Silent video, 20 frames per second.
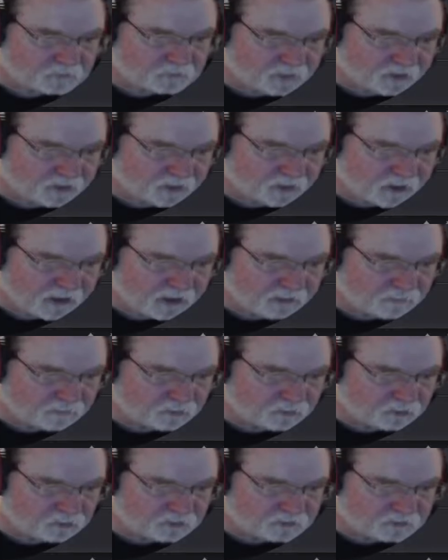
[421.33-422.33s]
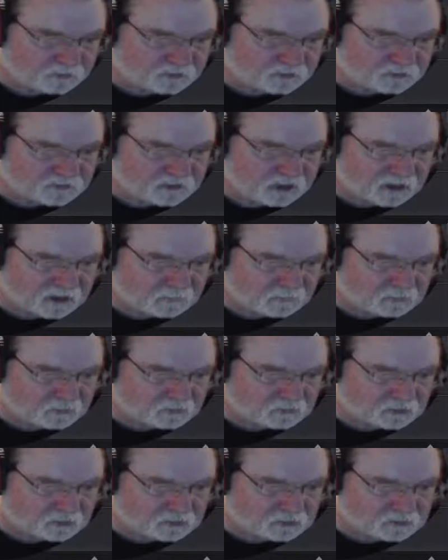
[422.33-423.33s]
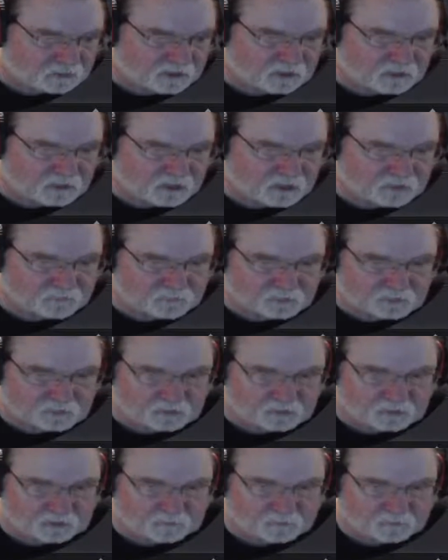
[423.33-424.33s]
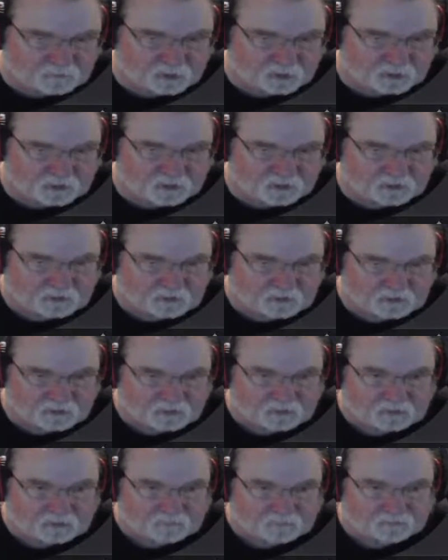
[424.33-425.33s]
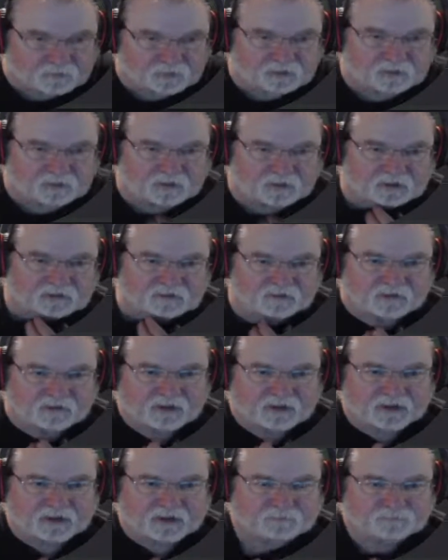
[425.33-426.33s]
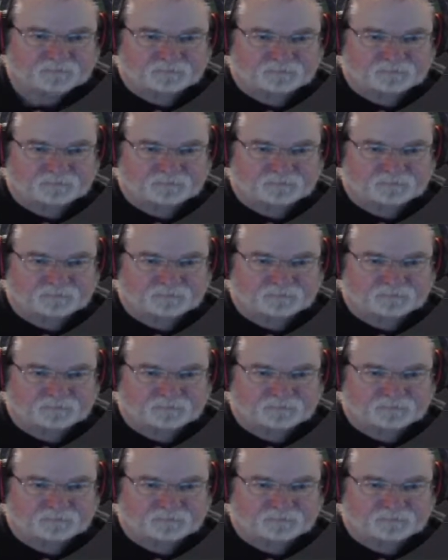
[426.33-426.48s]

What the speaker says: enable or disable or turn that off and then hit play, then that's that.